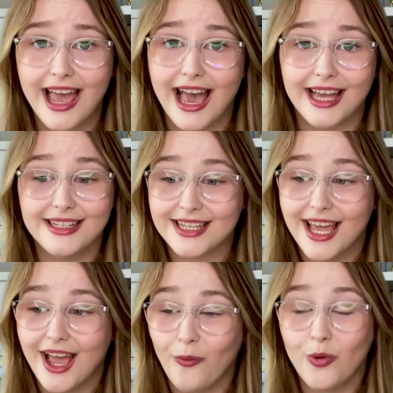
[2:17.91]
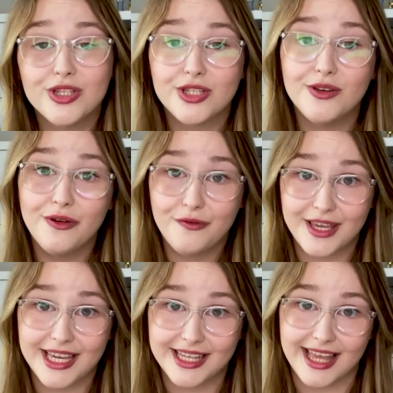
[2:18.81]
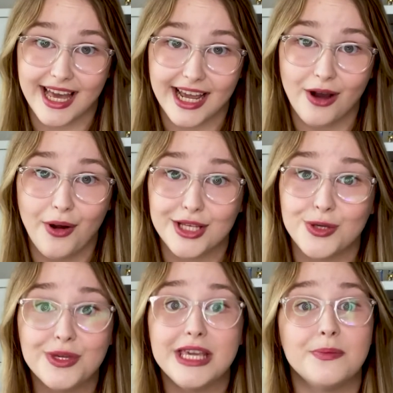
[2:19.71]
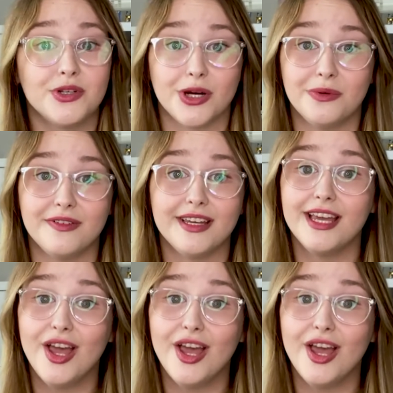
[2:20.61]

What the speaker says: And once you've figured that out and you keep on top of it,